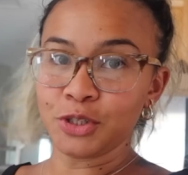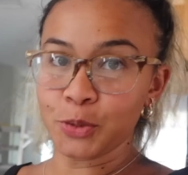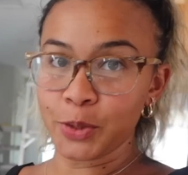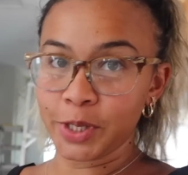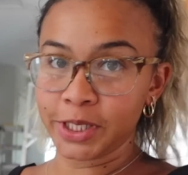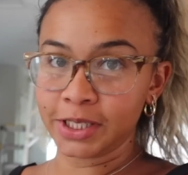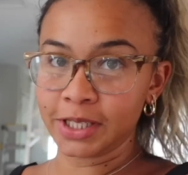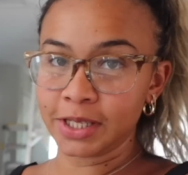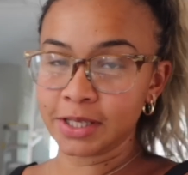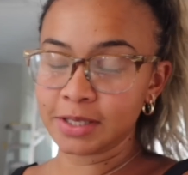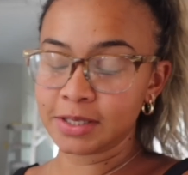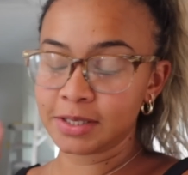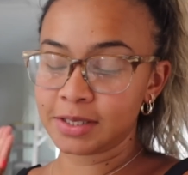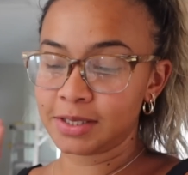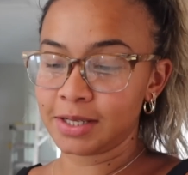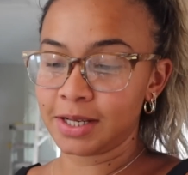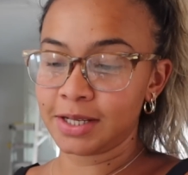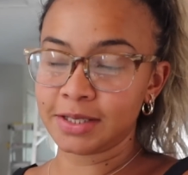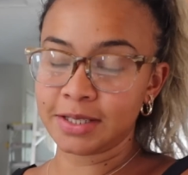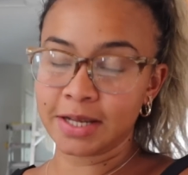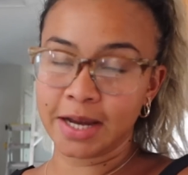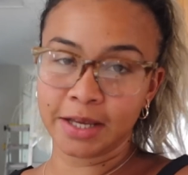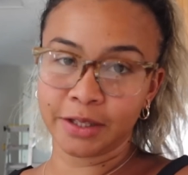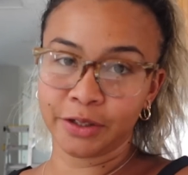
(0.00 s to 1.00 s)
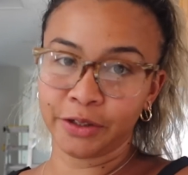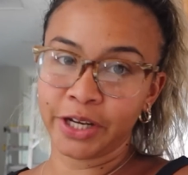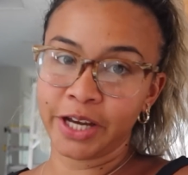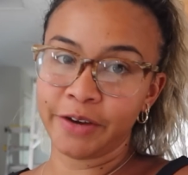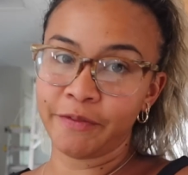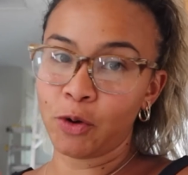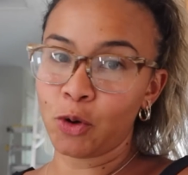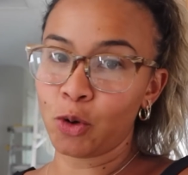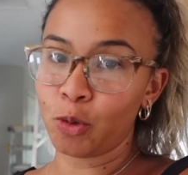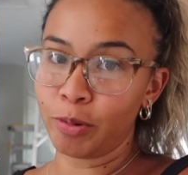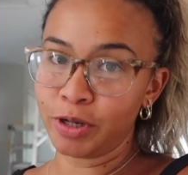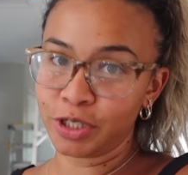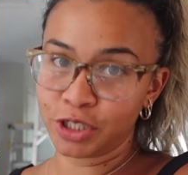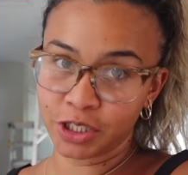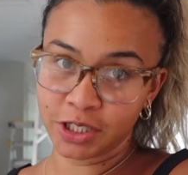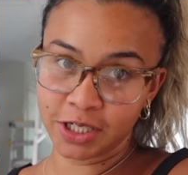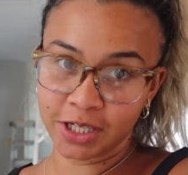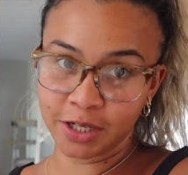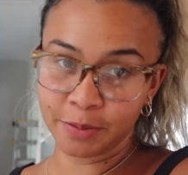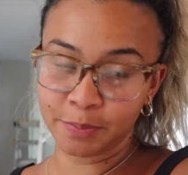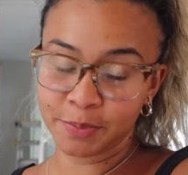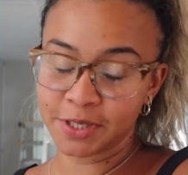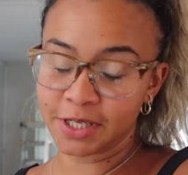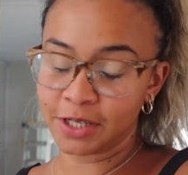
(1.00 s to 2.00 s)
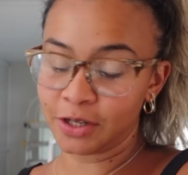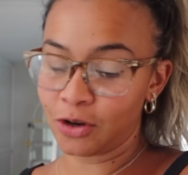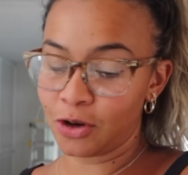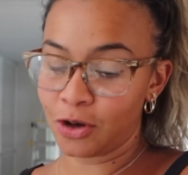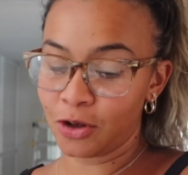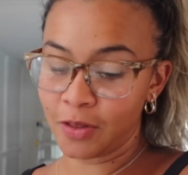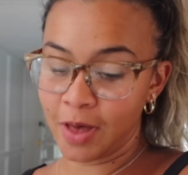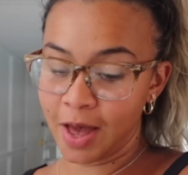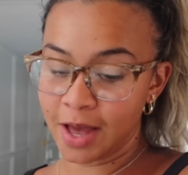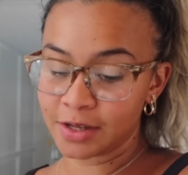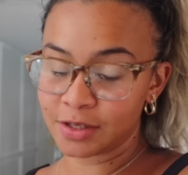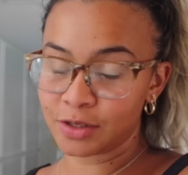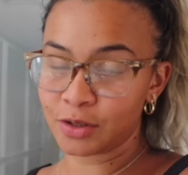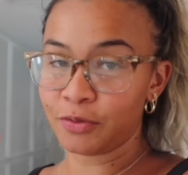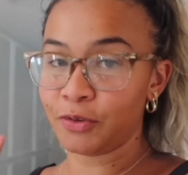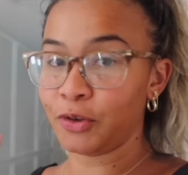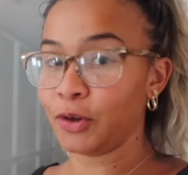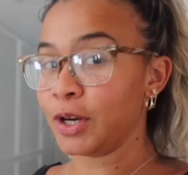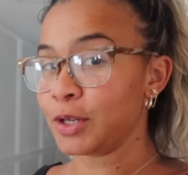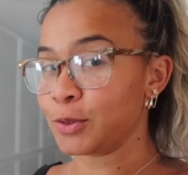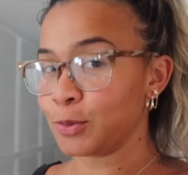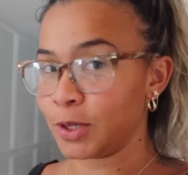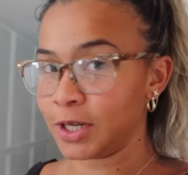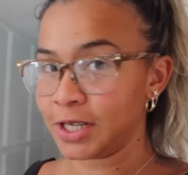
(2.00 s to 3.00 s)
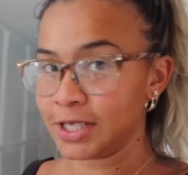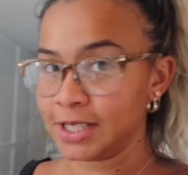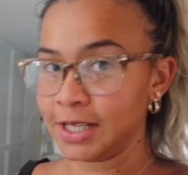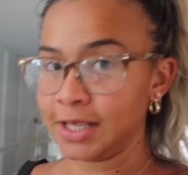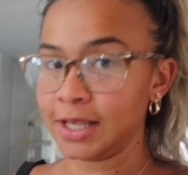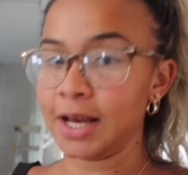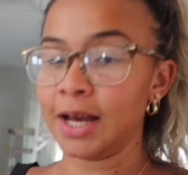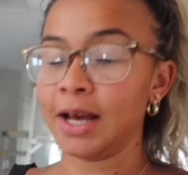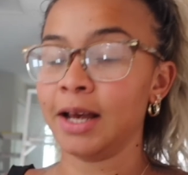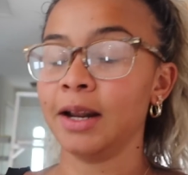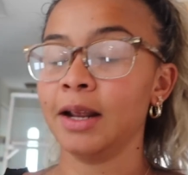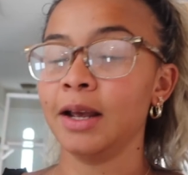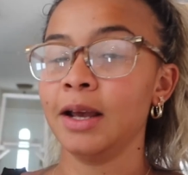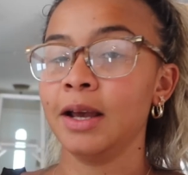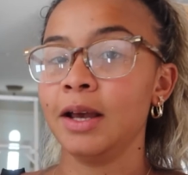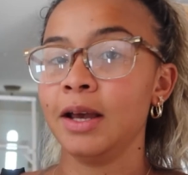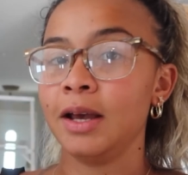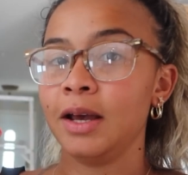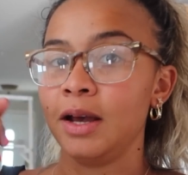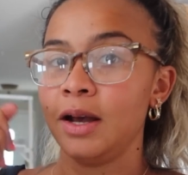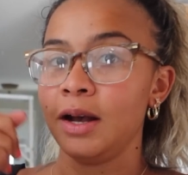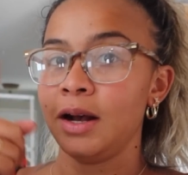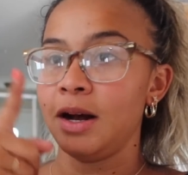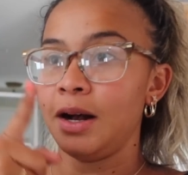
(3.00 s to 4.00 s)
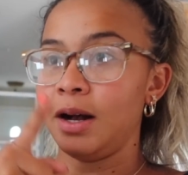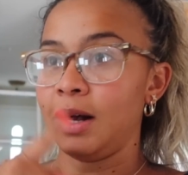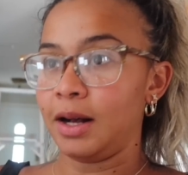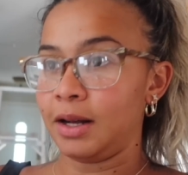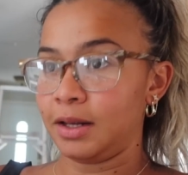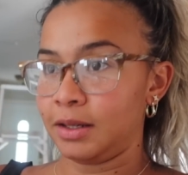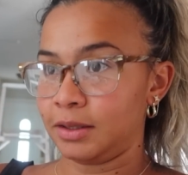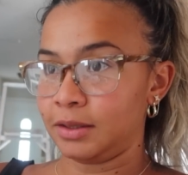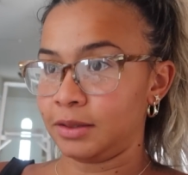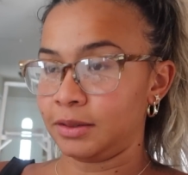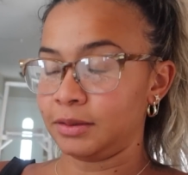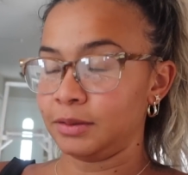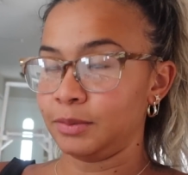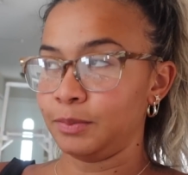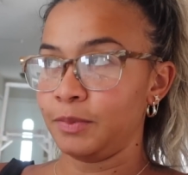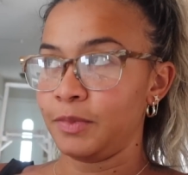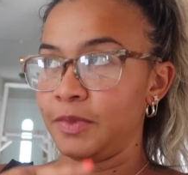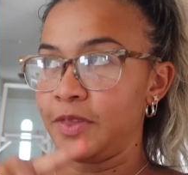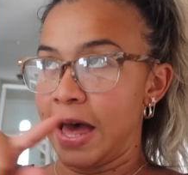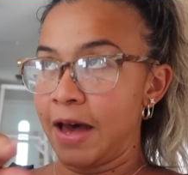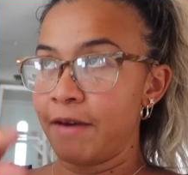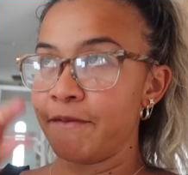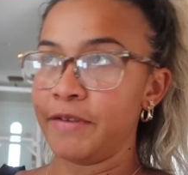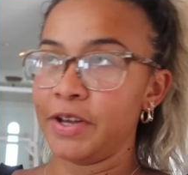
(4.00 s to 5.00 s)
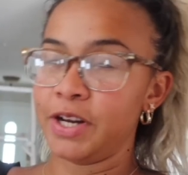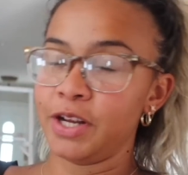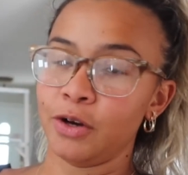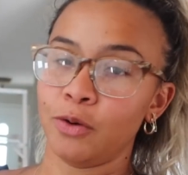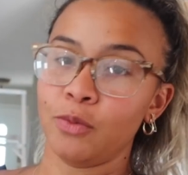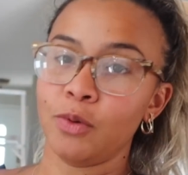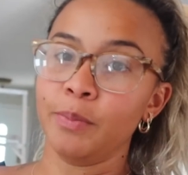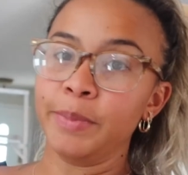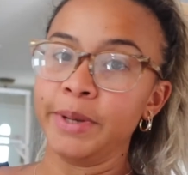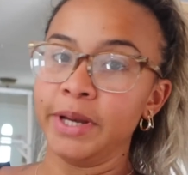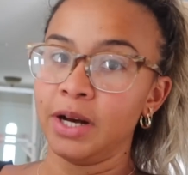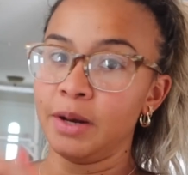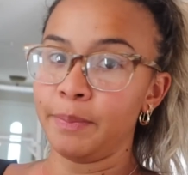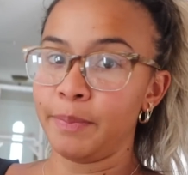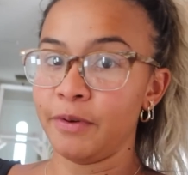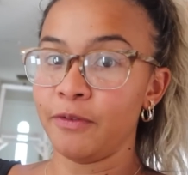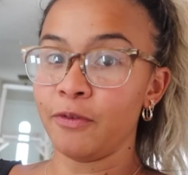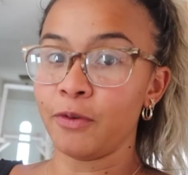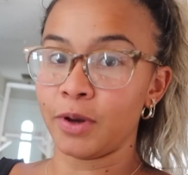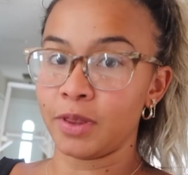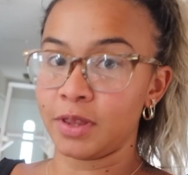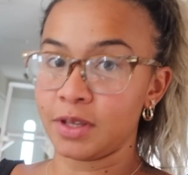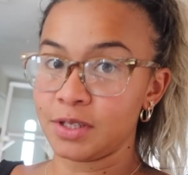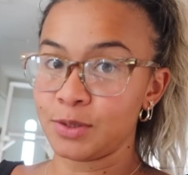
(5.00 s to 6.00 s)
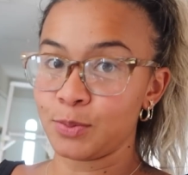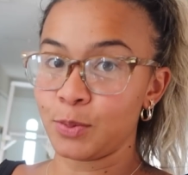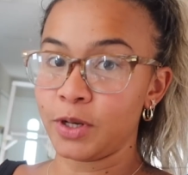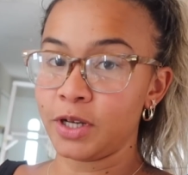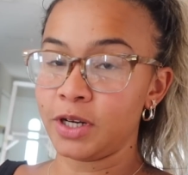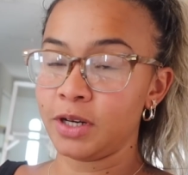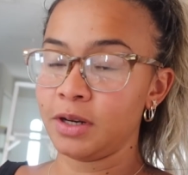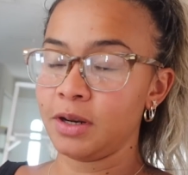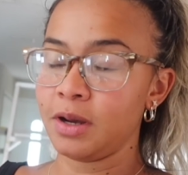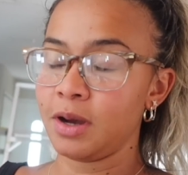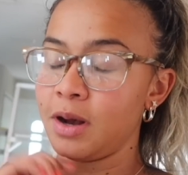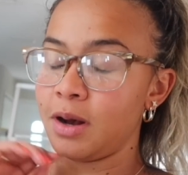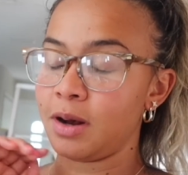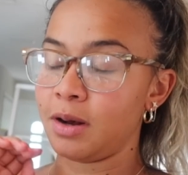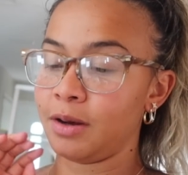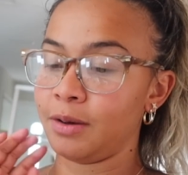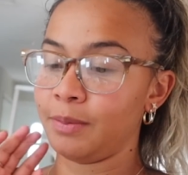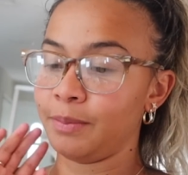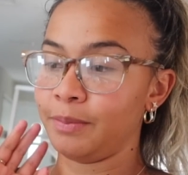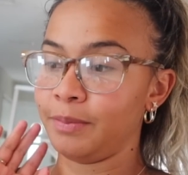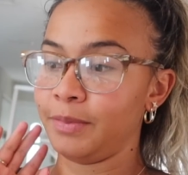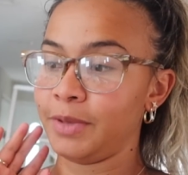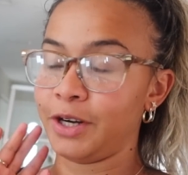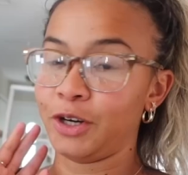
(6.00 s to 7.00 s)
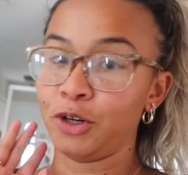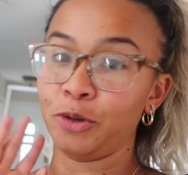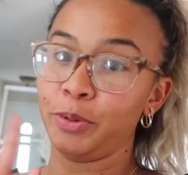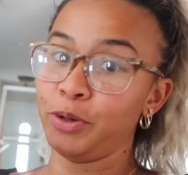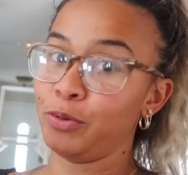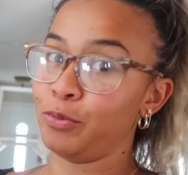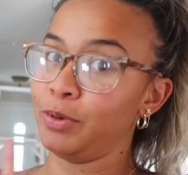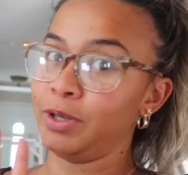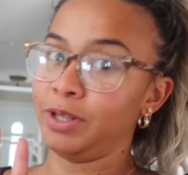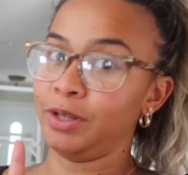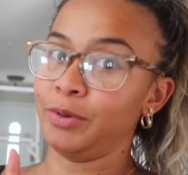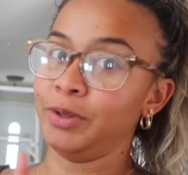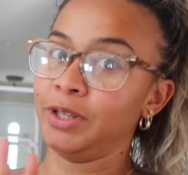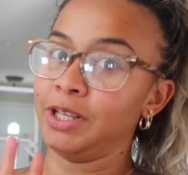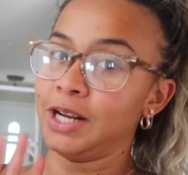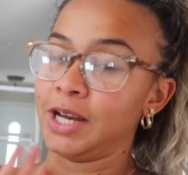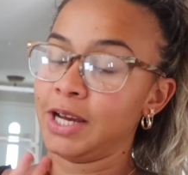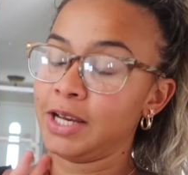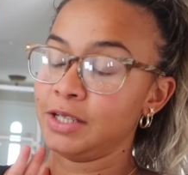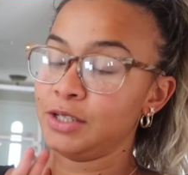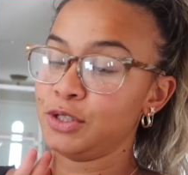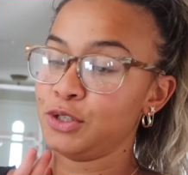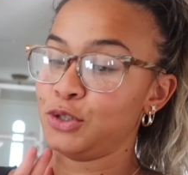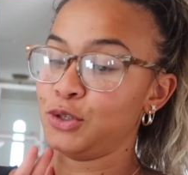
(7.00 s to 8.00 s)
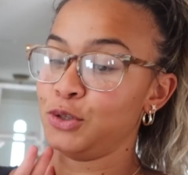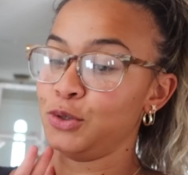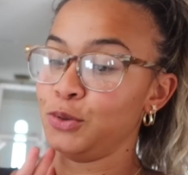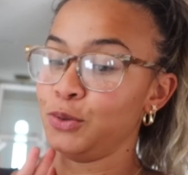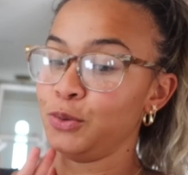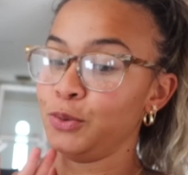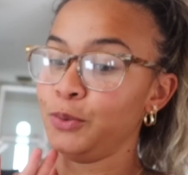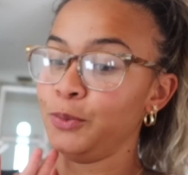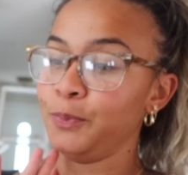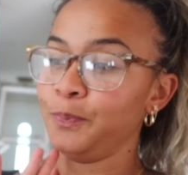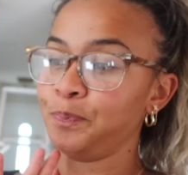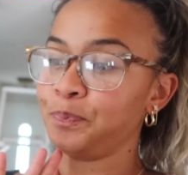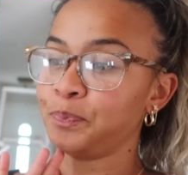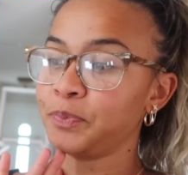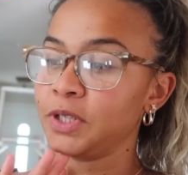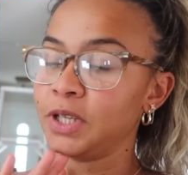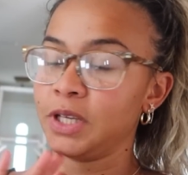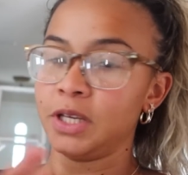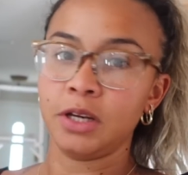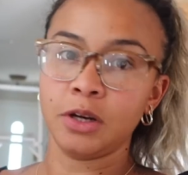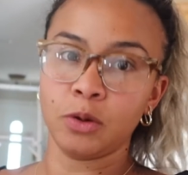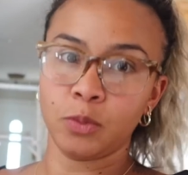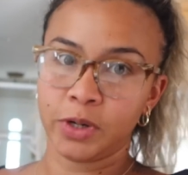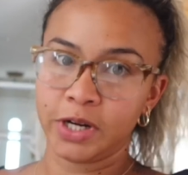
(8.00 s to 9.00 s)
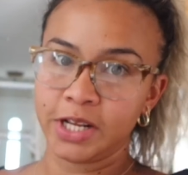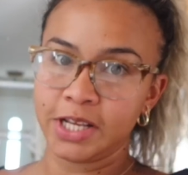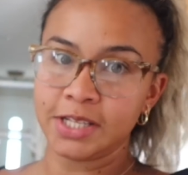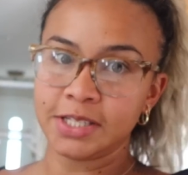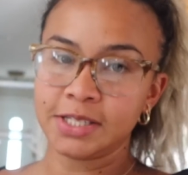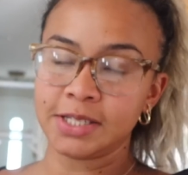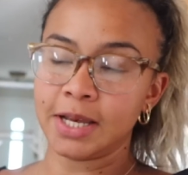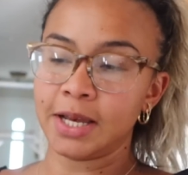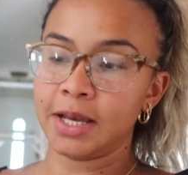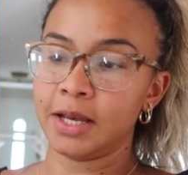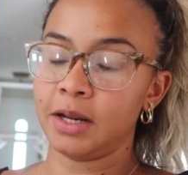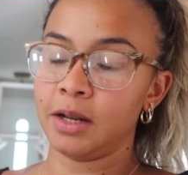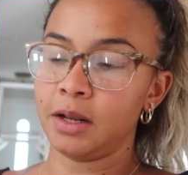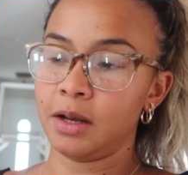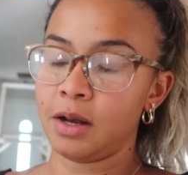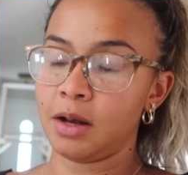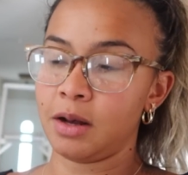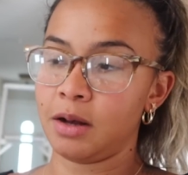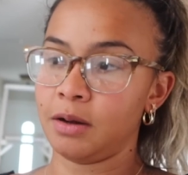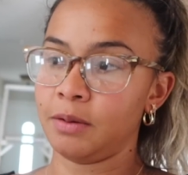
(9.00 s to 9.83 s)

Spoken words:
doing this, and Tyler gave a whole bunch of tips and all that. So if you guys wanna see that, that video will be up before this one. And it'll be really, really nice to hear what he said,